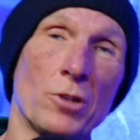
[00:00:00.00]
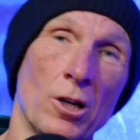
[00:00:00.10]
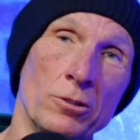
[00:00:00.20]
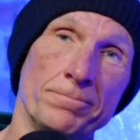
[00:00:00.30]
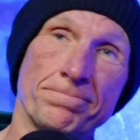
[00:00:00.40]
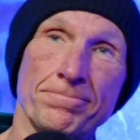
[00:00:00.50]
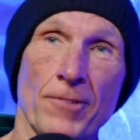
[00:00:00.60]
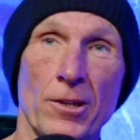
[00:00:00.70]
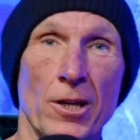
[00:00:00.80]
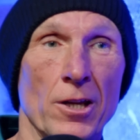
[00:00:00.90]
so
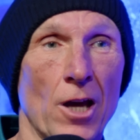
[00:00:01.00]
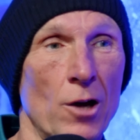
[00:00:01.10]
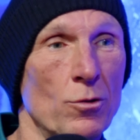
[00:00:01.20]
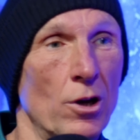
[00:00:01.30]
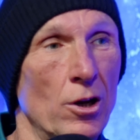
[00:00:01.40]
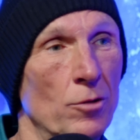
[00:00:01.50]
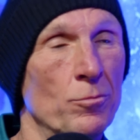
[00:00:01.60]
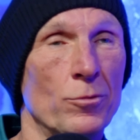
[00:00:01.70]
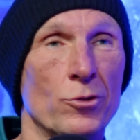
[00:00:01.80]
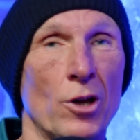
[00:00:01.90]
there you go.
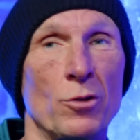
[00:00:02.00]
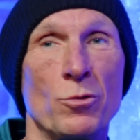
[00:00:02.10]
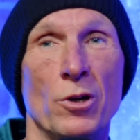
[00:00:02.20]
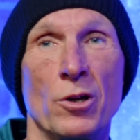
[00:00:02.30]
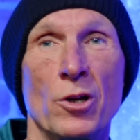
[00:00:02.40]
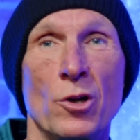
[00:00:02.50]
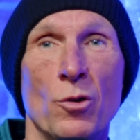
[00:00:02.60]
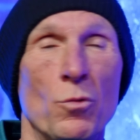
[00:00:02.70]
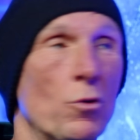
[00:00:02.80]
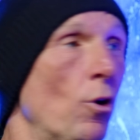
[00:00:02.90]
Um, so
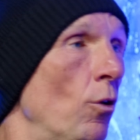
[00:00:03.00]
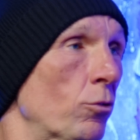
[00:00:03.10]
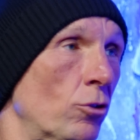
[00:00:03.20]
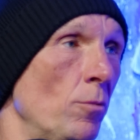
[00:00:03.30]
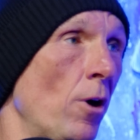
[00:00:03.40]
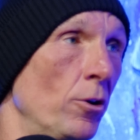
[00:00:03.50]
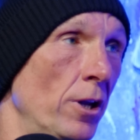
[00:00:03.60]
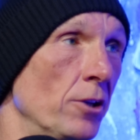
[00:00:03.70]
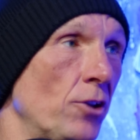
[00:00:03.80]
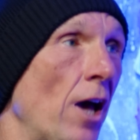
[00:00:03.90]
uh, obviously
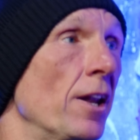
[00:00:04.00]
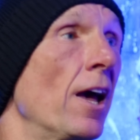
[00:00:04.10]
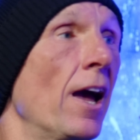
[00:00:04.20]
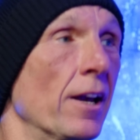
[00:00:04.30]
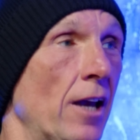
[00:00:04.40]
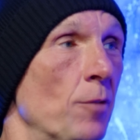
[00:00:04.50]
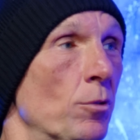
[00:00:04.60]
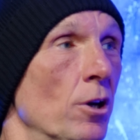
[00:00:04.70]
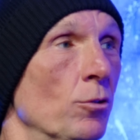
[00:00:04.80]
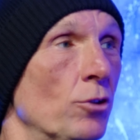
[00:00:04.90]
Martinelli's out there and
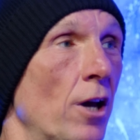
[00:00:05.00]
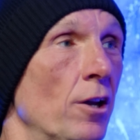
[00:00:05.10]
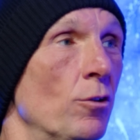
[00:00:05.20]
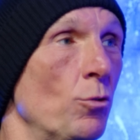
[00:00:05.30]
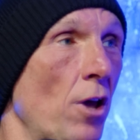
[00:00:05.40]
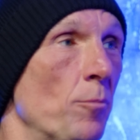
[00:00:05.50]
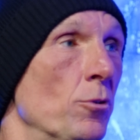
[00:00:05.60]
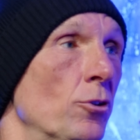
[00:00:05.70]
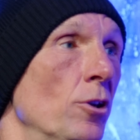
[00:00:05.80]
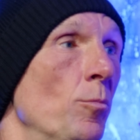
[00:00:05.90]
Gabriel's out there. All our
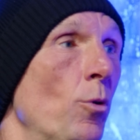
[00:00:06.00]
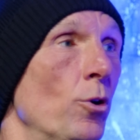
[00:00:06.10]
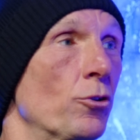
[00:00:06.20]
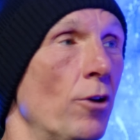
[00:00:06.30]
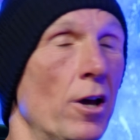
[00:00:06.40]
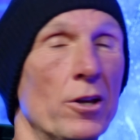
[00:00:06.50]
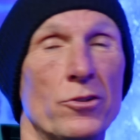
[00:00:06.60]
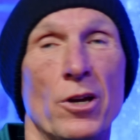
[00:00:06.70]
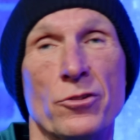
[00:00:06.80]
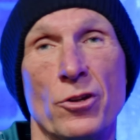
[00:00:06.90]
Brazilian boys are out there.
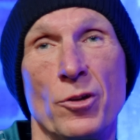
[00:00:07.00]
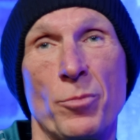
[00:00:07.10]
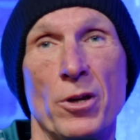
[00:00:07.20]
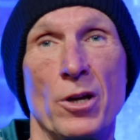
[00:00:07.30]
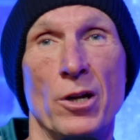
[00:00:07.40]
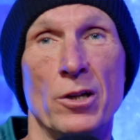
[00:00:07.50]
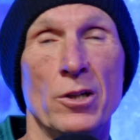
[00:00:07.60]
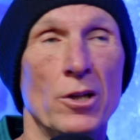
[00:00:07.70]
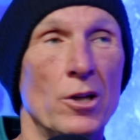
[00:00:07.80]
So it's going to be uh,